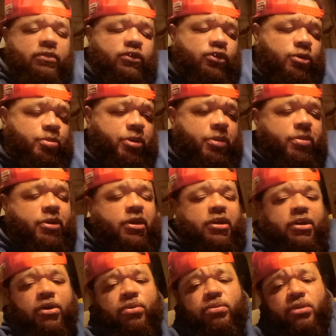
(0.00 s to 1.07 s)
To the people that
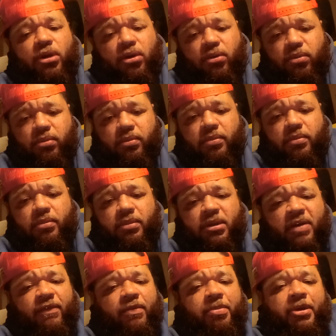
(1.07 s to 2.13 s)
don't know,
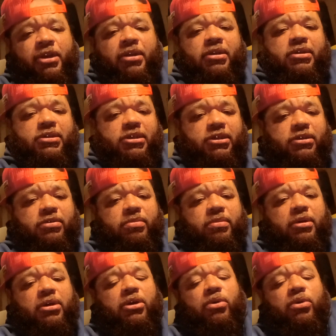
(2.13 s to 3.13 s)
never been in the system,